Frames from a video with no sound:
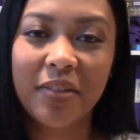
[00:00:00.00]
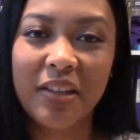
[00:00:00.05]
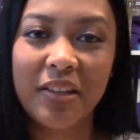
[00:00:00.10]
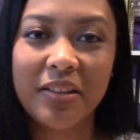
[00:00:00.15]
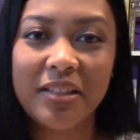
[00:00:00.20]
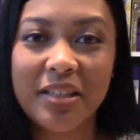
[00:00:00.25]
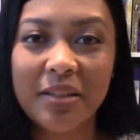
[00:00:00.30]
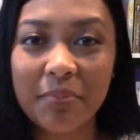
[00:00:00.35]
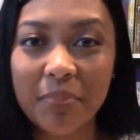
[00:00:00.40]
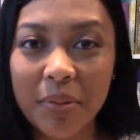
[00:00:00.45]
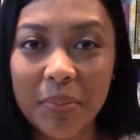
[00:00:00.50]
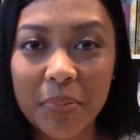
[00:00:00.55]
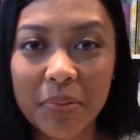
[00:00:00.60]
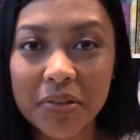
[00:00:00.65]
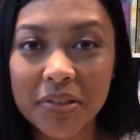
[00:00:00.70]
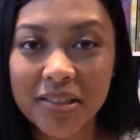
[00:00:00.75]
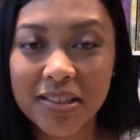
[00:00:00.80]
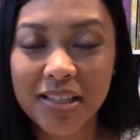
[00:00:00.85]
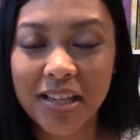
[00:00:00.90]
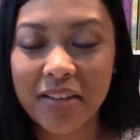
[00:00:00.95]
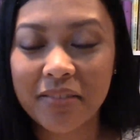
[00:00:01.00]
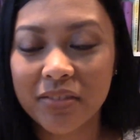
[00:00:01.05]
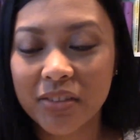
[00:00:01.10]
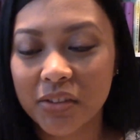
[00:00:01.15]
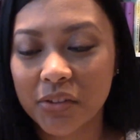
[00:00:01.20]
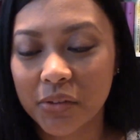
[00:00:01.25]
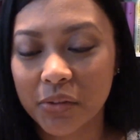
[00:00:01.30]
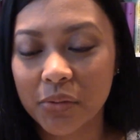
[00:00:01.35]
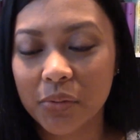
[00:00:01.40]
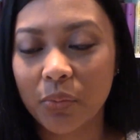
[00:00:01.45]
some people just have their
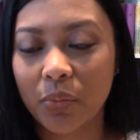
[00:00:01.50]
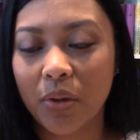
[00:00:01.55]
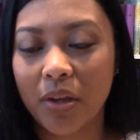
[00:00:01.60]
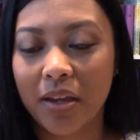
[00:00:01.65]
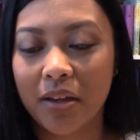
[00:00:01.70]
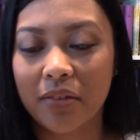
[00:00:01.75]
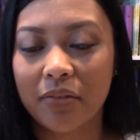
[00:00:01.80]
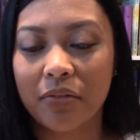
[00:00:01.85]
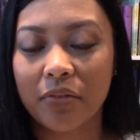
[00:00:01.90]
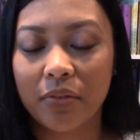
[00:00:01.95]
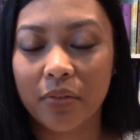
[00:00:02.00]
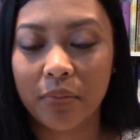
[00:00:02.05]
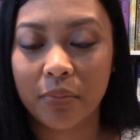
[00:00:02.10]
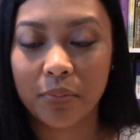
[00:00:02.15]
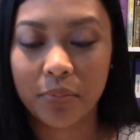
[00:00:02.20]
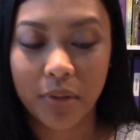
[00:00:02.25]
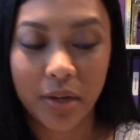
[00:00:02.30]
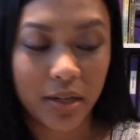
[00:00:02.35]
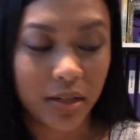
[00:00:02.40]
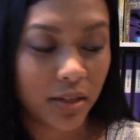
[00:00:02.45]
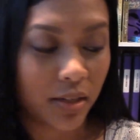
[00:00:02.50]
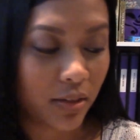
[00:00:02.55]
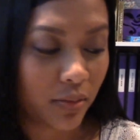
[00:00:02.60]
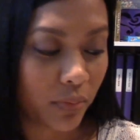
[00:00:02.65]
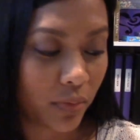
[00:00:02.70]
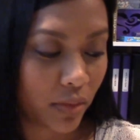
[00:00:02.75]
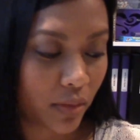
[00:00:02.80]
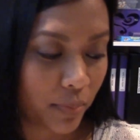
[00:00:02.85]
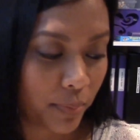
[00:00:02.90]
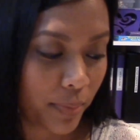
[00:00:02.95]
own way of writing
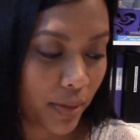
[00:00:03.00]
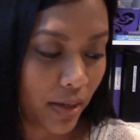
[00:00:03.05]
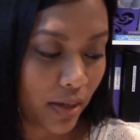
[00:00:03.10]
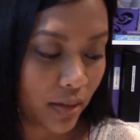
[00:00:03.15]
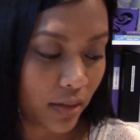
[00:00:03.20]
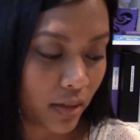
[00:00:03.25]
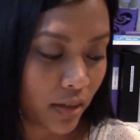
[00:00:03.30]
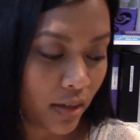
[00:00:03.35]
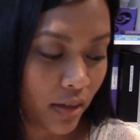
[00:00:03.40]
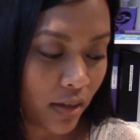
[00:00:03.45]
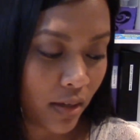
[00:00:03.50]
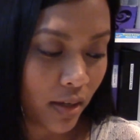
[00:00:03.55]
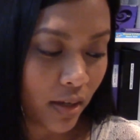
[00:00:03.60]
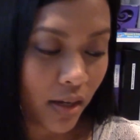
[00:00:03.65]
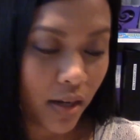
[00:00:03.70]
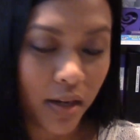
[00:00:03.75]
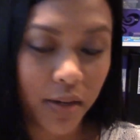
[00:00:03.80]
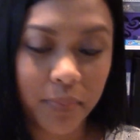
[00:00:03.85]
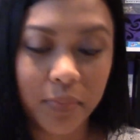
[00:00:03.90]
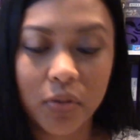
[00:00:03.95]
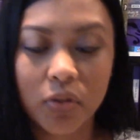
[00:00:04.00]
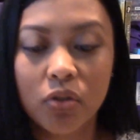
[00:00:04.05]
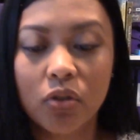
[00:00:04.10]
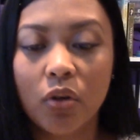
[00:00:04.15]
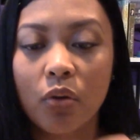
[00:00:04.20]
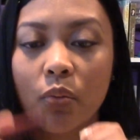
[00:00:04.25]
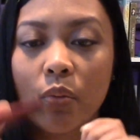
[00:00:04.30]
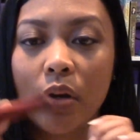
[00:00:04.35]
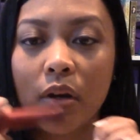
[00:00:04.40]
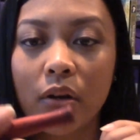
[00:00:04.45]
with a pen. You
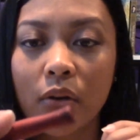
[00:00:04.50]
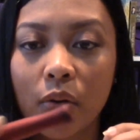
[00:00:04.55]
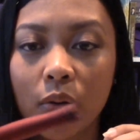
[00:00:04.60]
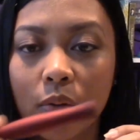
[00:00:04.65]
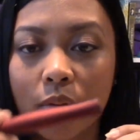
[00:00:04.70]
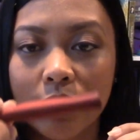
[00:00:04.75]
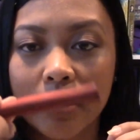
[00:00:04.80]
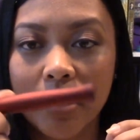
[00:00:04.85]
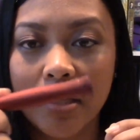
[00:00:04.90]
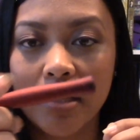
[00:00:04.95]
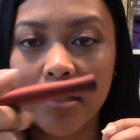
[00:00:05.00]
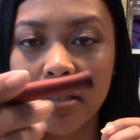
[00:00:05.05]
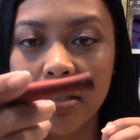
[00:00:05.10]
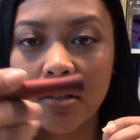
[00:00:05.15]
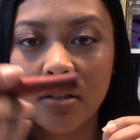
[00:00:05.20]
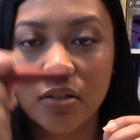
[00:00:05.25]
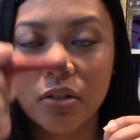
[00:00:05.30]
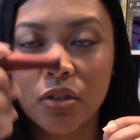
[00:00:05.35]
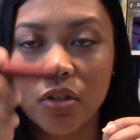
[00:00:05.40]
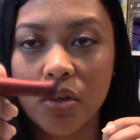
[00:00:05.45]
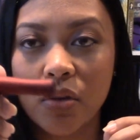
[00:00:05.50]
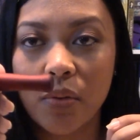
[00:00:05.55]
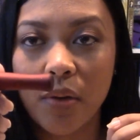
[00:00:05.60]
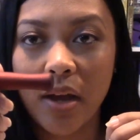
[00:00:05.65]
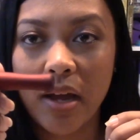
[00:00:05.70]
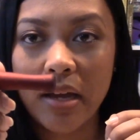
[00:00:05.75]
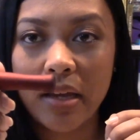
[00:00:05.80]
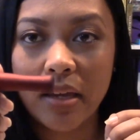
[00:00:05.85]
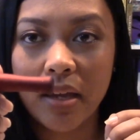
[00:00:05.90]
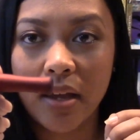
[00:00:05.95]
don't want to hold it too
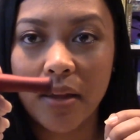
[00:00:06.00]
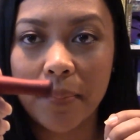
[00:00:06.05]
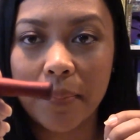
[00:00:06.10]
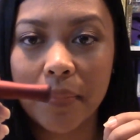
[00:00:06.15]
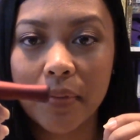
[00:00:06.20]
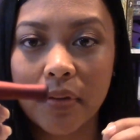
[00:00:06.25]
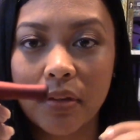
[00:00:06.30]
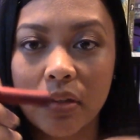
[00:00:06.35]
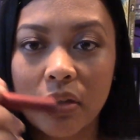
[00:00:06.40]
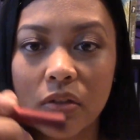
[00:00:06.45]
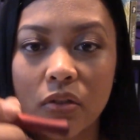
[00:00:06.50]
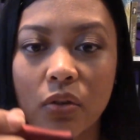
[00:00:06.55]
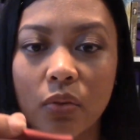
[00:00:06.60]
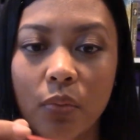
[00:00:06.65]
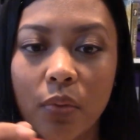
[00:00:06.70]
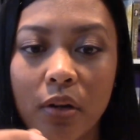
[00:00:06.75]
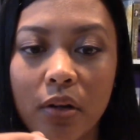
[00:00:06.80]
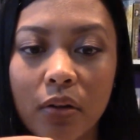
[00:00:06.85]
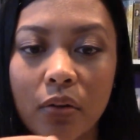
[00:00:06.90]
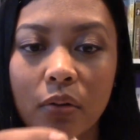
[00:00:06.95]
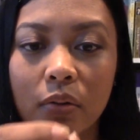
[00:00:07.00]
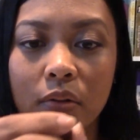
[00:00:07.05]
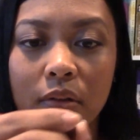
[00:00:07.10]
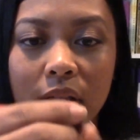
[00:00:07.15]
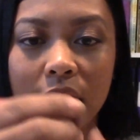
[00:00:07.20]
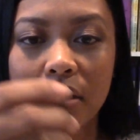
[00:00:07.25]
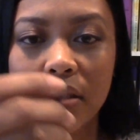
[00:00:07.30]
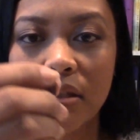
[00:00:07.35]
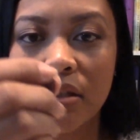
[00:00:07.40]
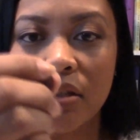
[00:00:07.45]
high up. You don't want to hold
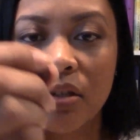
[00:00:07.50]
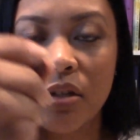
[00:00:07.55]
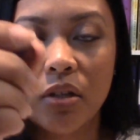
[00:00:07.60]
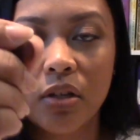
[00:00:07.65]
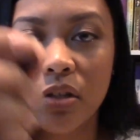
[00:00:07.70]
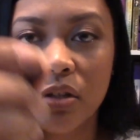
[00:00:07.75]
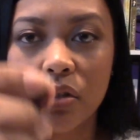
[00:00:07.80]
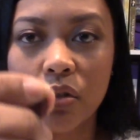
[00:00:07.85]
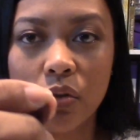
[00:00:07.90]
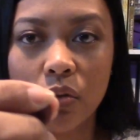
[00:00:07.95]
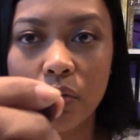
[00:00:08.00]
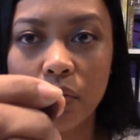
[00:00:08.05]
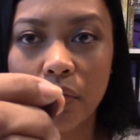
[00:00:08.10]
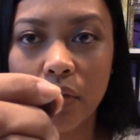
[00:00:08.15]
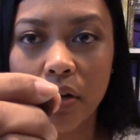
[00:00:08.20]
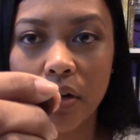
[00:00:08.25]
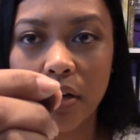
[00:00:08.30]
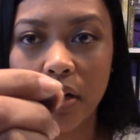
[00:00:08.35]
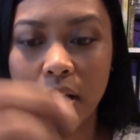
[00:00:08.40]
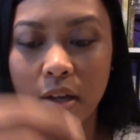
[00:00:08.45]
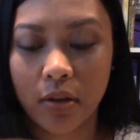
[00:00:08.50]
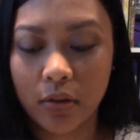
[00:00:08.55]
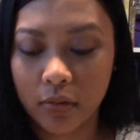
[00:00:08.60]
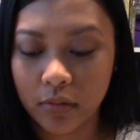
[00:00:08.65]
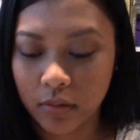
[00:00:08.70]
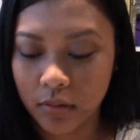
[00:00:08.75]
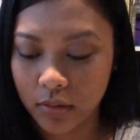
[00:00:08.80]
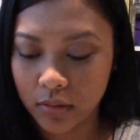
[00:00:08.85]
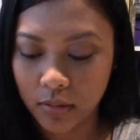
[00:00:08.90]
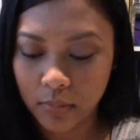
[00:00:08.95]
it too far
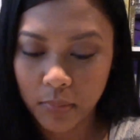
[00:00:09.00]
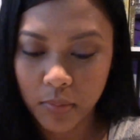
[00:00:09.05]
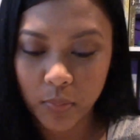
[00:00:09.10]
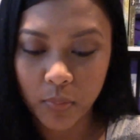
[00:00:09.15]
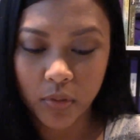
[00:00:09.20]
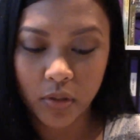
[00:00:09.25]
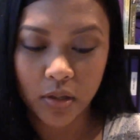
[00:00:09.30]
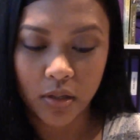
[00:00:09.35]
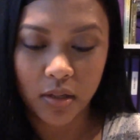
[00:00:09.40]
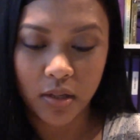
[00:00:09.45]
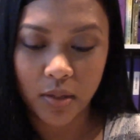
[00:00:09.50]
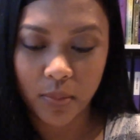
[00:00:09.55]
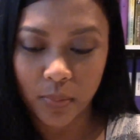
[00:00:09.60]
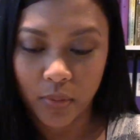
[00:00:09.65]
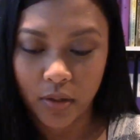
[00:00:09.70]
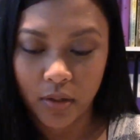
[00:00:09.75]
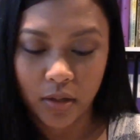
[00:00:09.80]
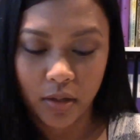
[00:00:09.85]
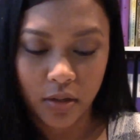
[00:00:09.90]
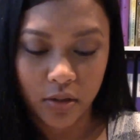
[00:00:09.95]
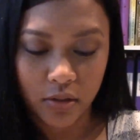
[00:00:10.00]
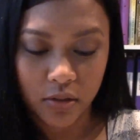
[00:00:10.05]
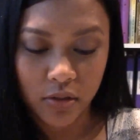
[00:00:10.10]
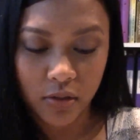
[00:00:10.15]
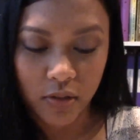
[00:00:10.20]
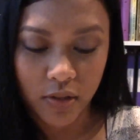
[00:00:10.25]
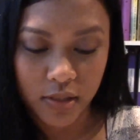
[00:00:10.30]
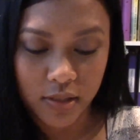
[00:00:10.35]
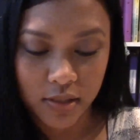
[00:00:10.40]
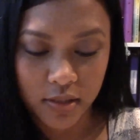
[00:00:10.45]
down. Let me put a nib on here so
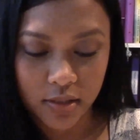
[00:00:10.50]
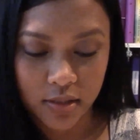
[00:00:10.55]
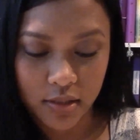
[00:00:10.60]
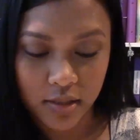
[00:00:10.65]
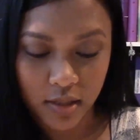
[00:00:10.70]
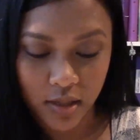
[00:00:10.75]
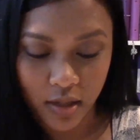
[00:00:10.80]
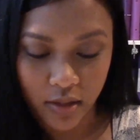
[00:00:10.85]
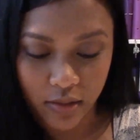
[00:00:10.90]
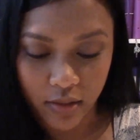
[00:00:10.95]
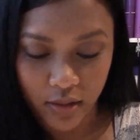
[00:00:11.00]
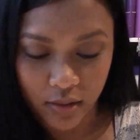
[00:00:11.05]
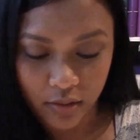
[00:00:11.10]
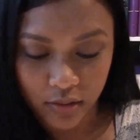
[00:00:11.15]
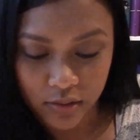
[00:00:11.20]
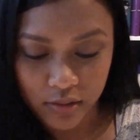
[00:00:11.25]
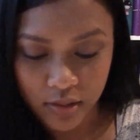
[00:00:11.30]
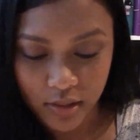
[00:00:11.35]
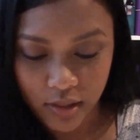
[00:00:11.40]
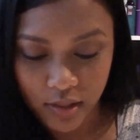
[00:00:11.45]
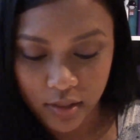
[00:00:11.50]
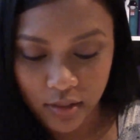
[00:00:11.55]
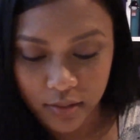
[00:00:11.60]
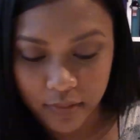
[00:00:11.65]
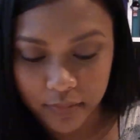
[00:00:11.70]
you guys can see how that looks like.